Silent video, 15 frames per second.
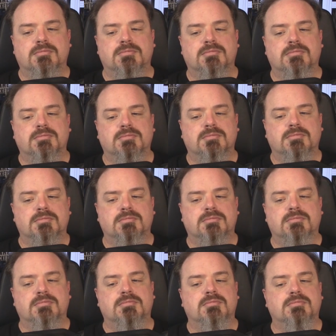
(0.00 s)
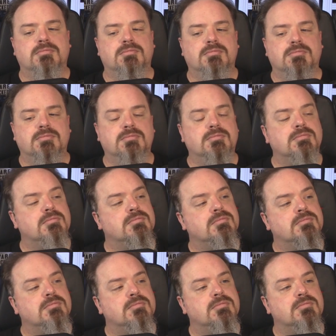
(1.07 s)

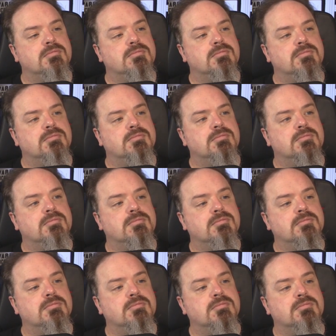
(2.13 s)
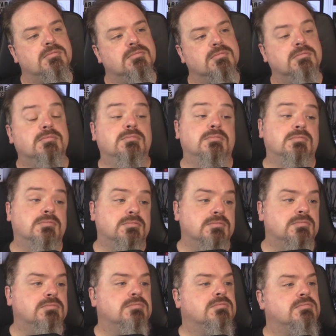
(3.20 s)

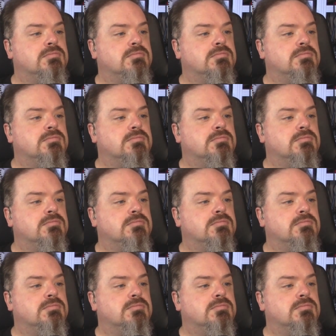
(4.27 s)
The person shown says nothing.